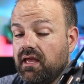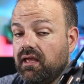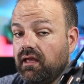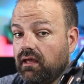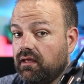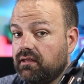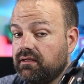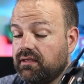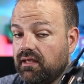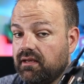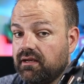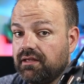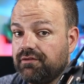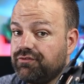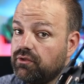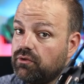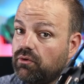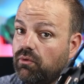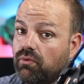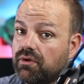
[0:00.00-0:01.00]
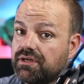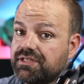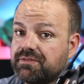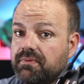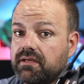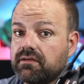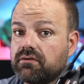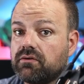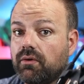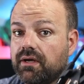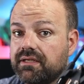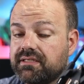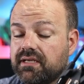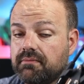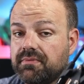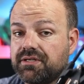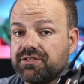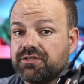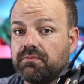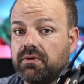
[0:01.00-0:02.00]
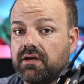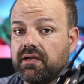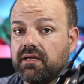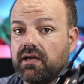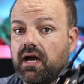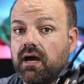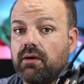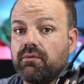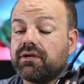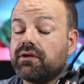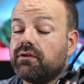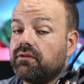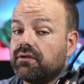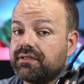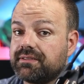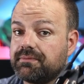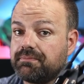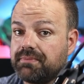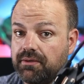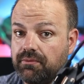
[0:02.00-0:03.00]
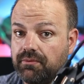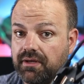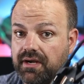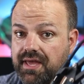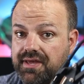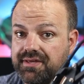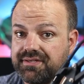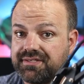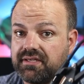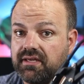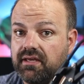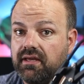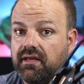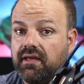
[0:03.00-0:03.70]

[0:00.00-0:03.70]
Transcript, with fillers: And then if you don't want to spend quite that much money, I would go look at the P2S.